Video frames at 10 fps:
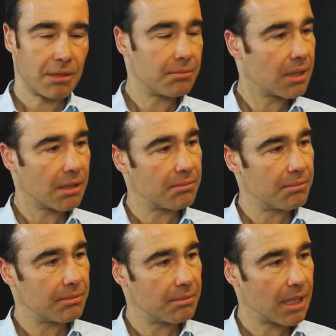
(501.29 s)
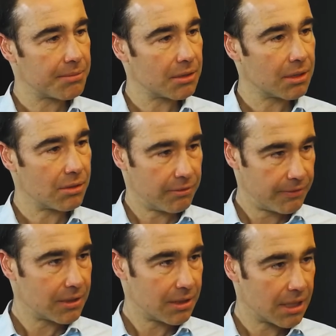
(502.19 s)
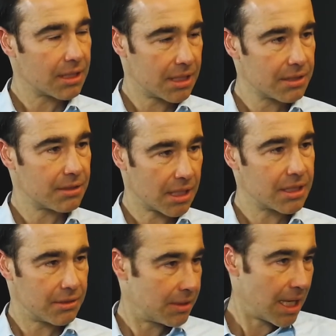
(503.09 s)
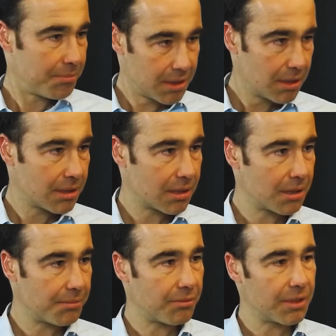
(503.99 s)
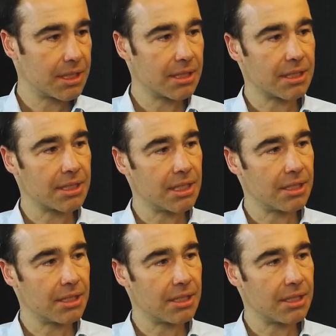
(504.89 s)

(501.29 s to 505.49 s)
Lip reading: I'm absolutely confident that this will happen within this